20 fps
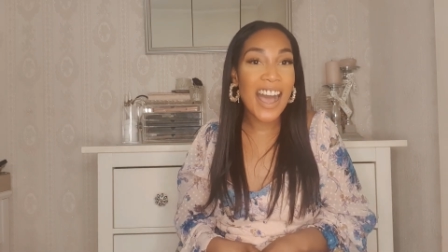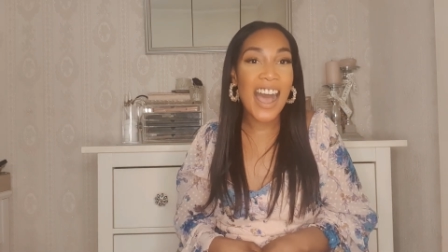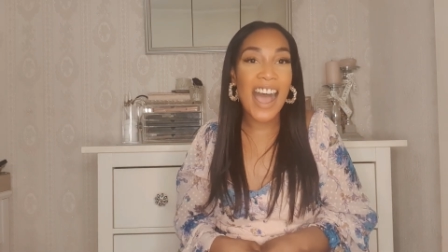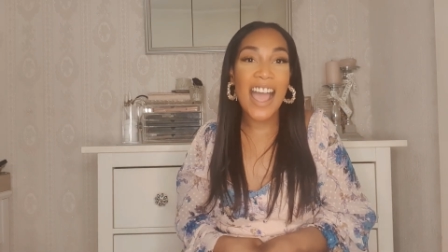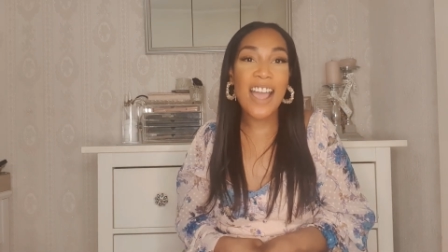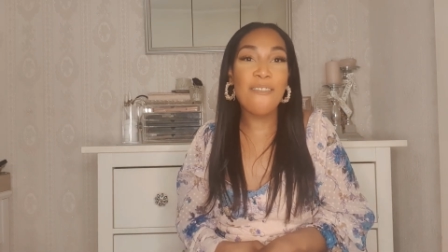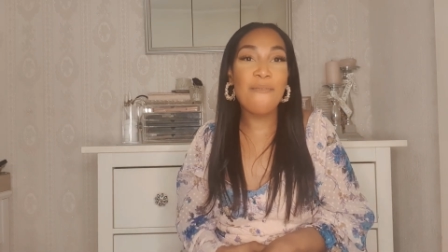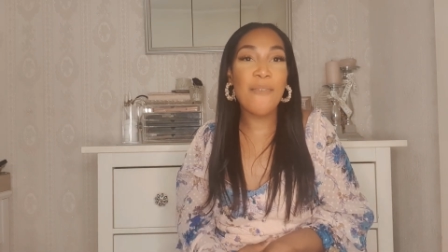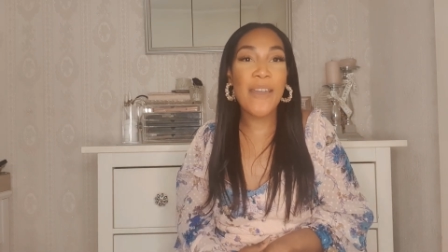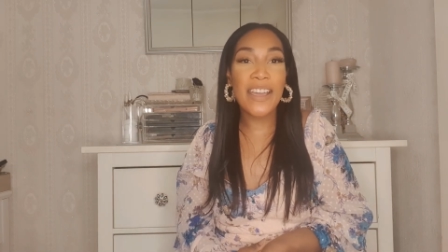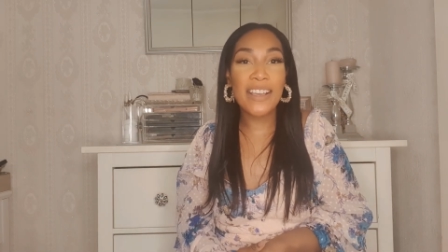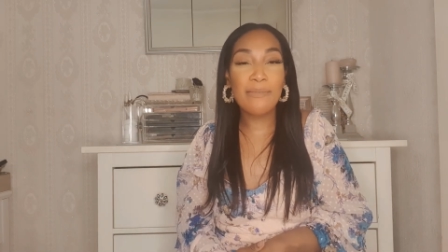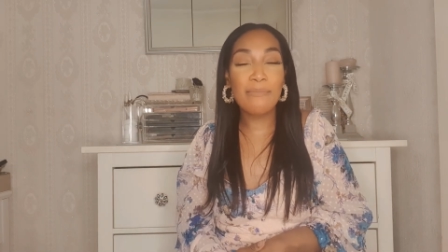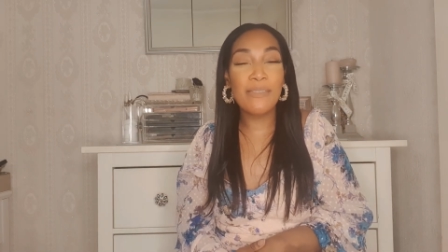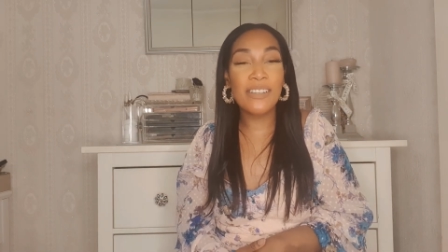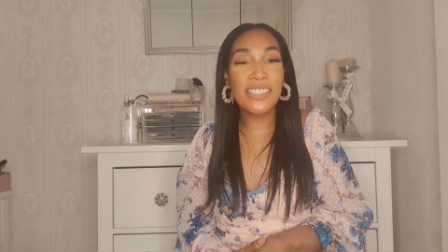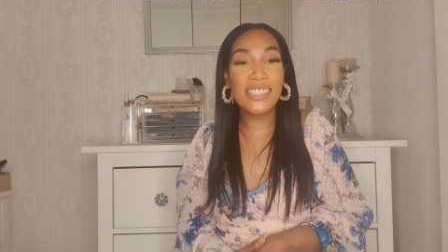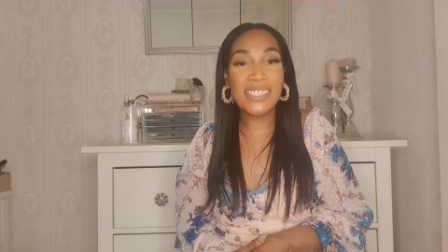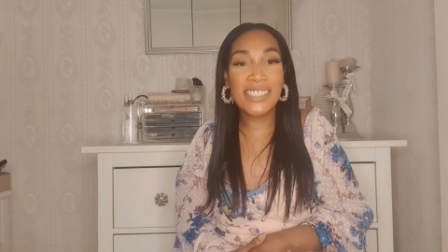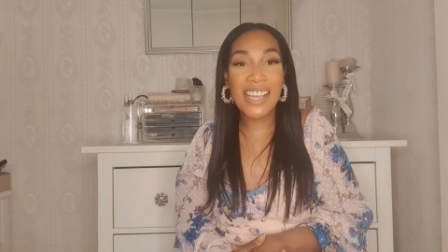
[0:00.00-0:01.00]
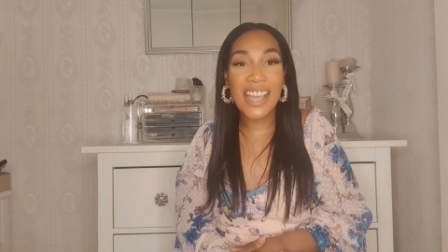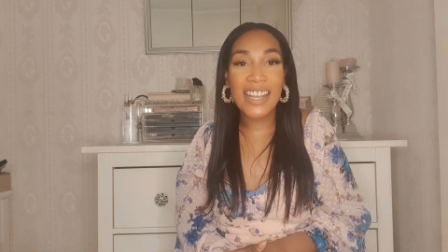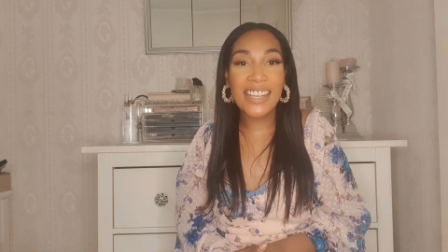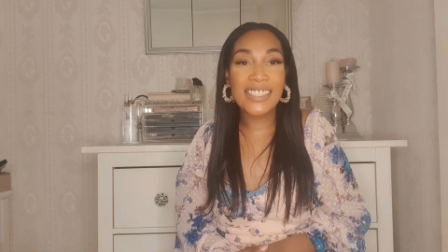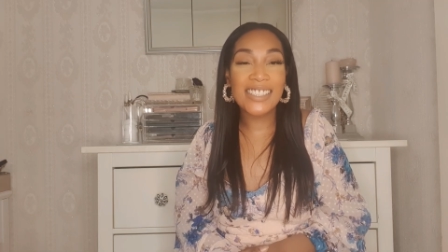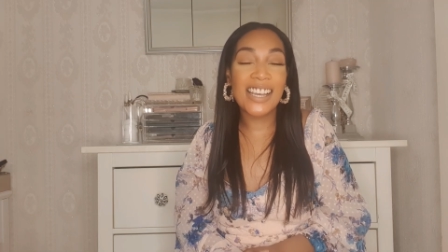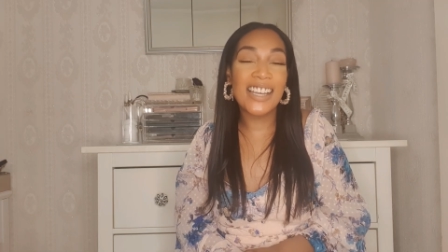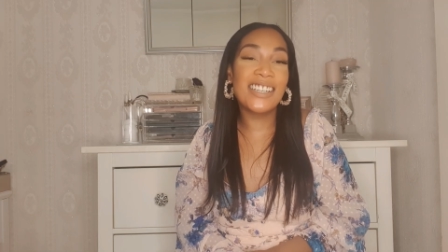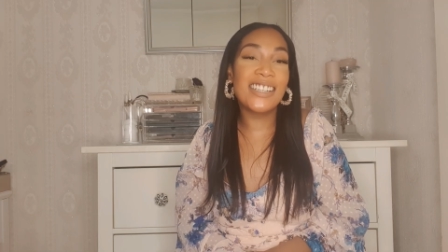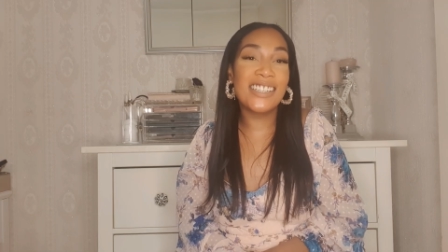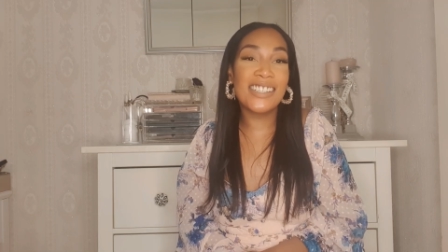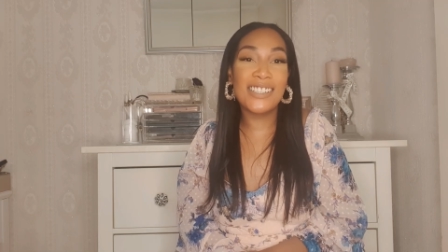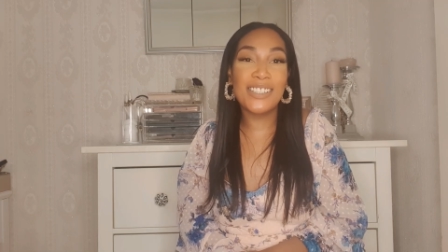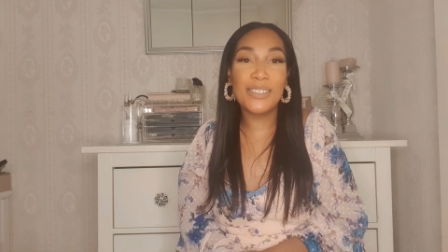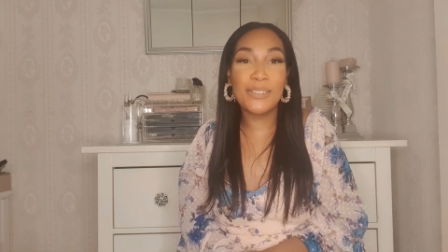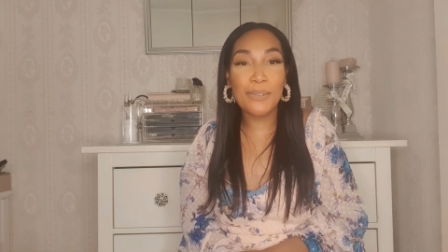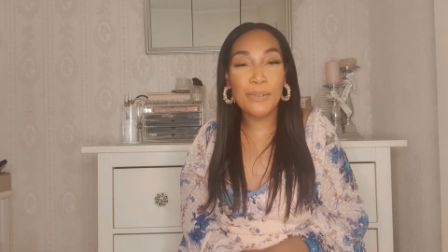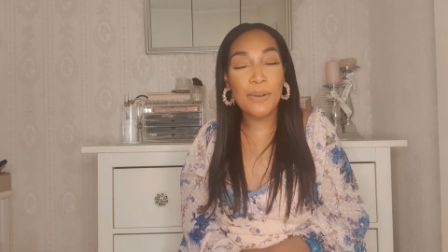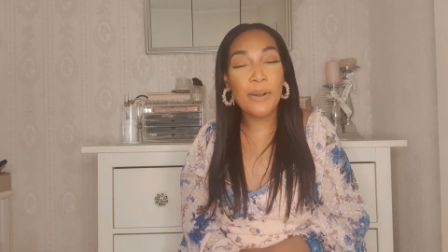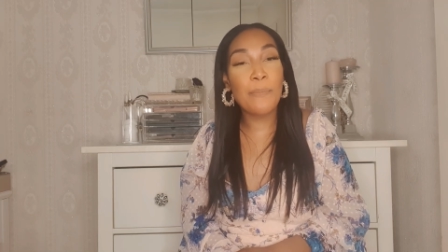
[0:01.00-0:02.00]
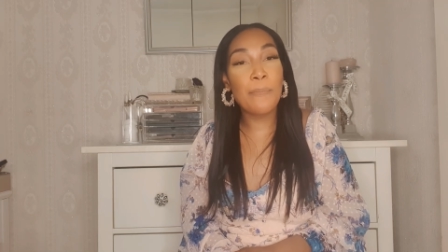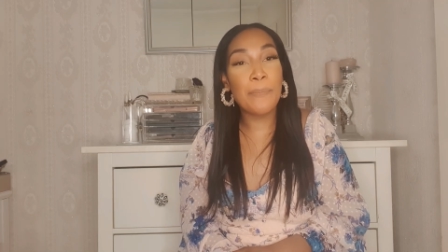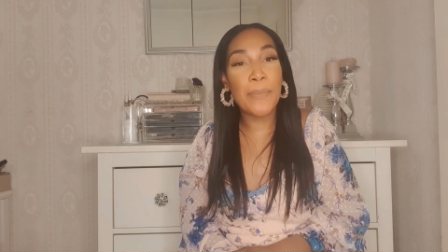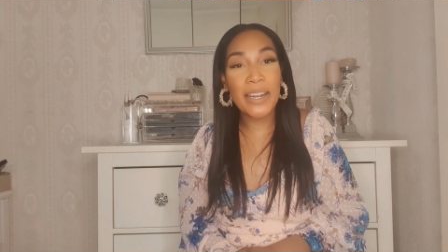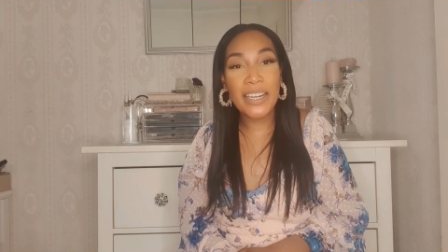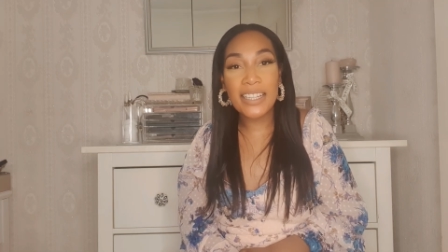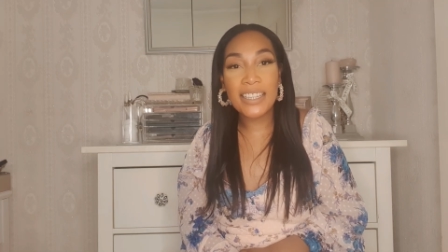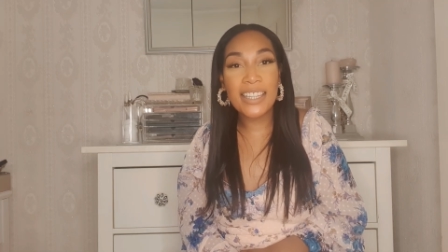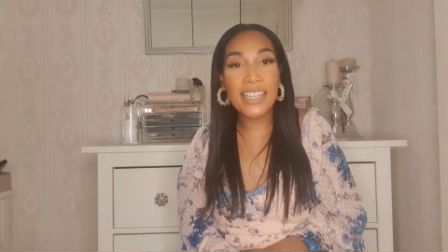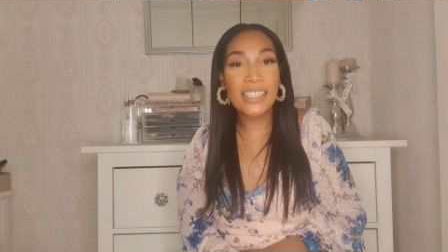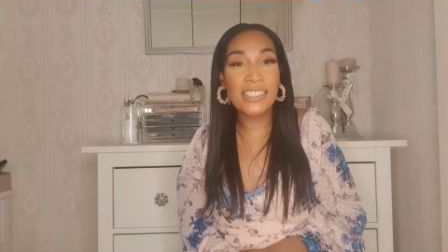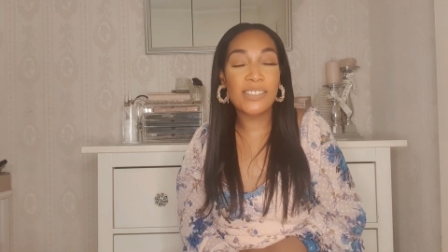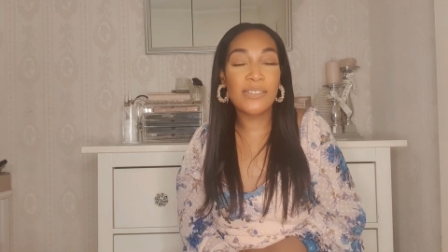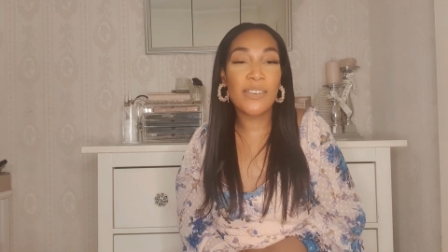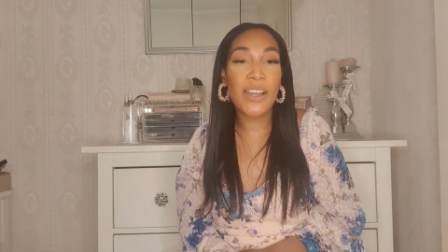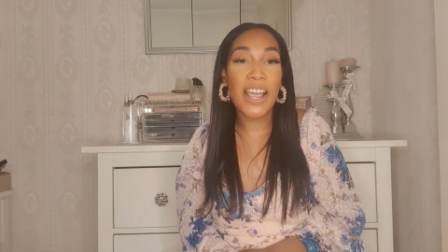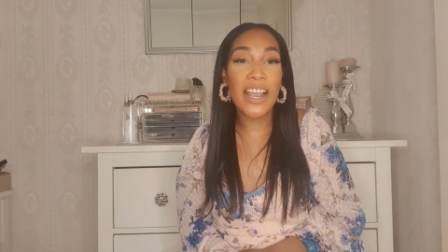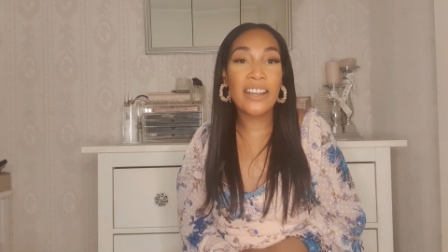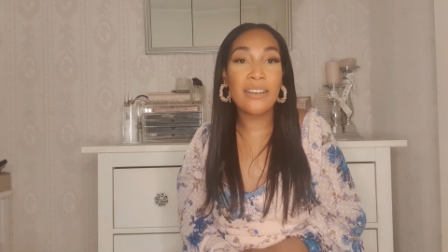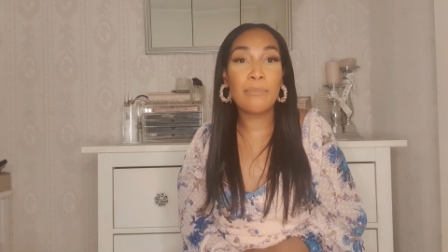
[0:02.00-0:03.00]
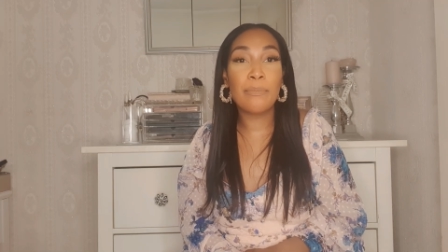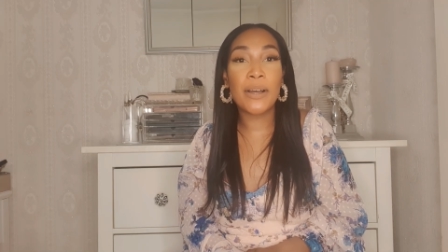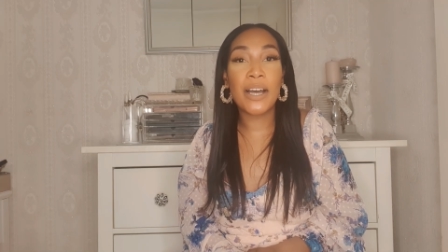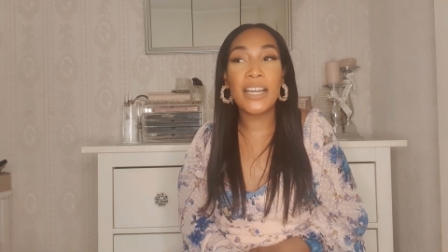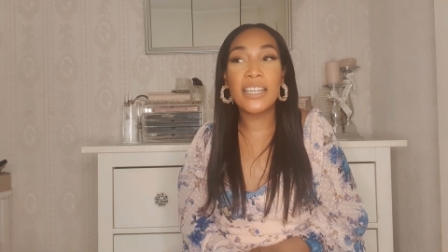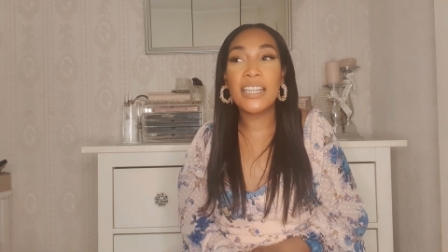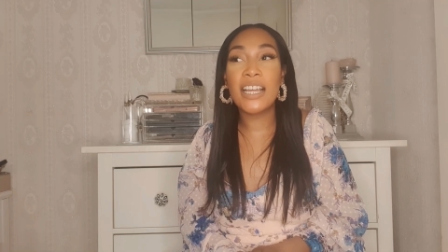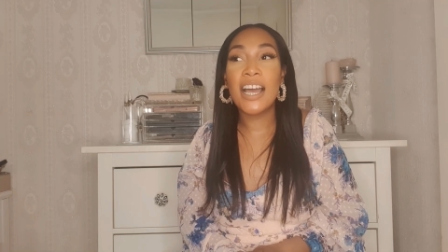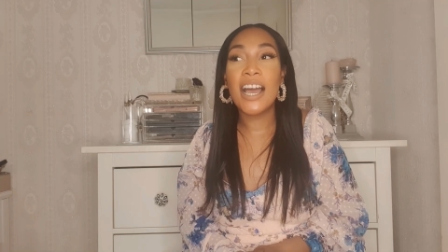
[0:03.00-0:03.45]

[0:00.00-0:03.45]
I make mistakes. I didn't do many things right, but